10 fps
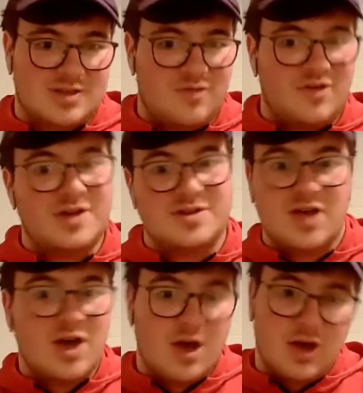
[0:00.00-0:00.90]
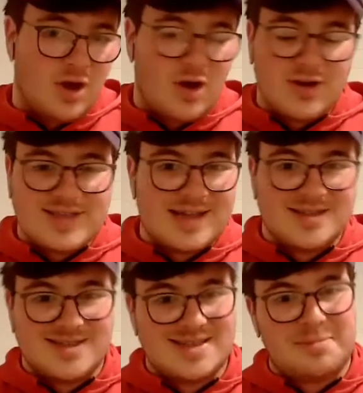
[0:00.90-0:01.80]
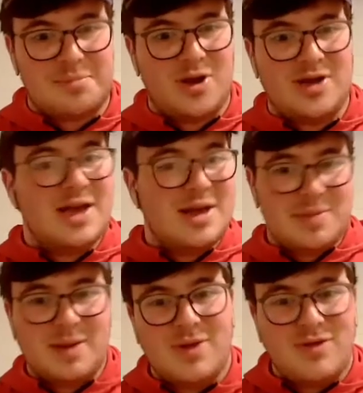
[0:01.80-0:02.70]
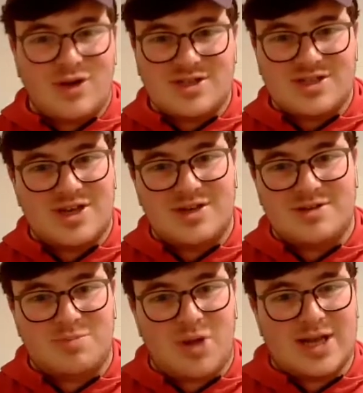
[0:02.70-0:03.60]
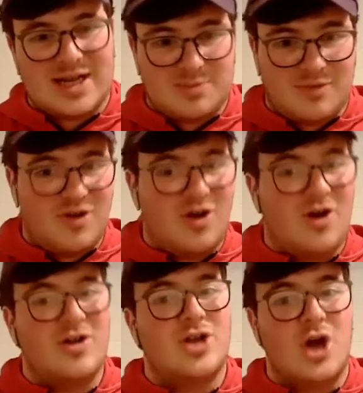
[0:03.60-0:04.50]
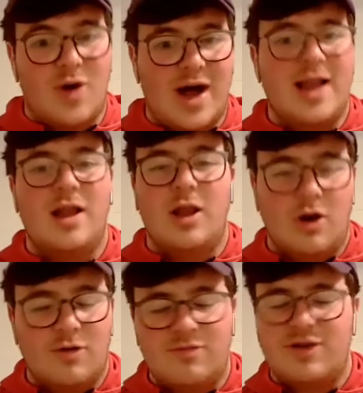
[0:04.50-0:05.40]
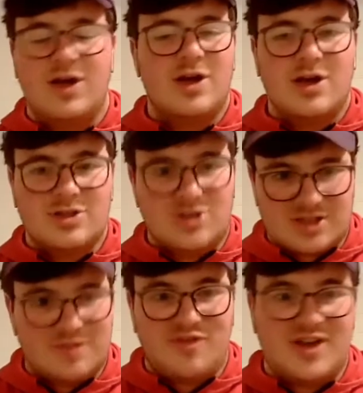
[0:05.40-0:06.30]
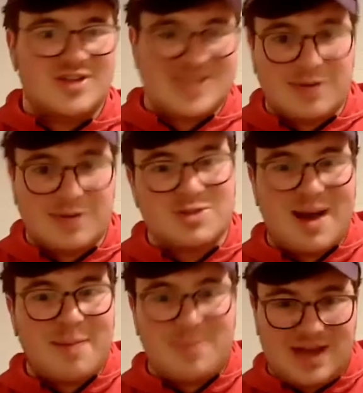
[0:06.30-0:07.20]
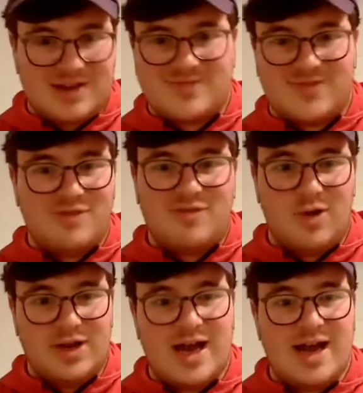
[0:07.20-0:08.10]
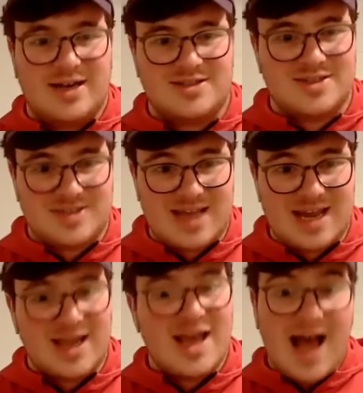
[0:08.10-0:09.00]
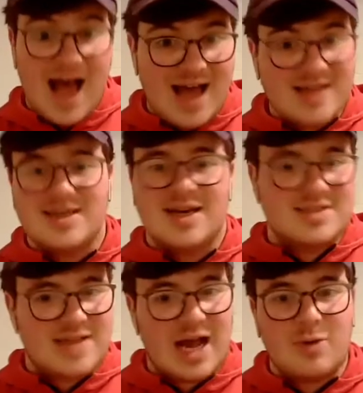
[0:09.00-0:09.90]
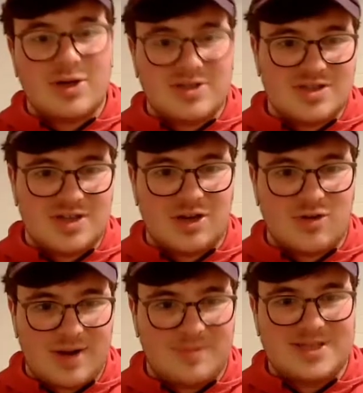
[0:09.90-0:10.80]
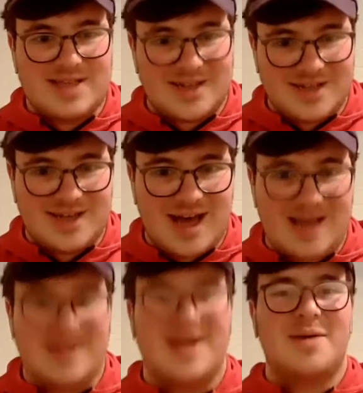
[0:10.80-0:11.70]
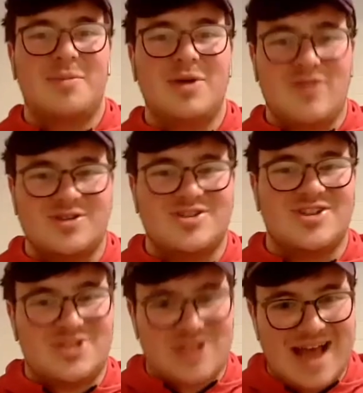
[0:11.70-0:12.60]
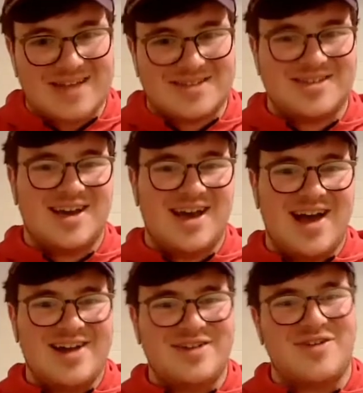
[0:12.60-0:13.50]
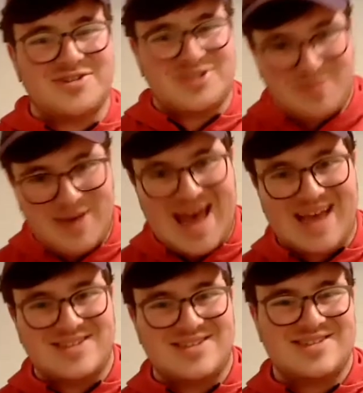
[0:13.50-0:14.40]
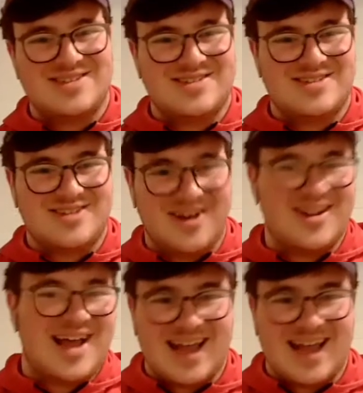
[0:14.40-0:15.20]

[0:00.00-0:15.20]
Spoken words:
Fields. Not on a talent standpoint. People who've watched the podcast before know I love Justin Fields. He was my pick for the 49ers to take. And Zach Wilson's an incredibly talented guy. But you've gone to the Jets and you've gone to the Bears. So, like,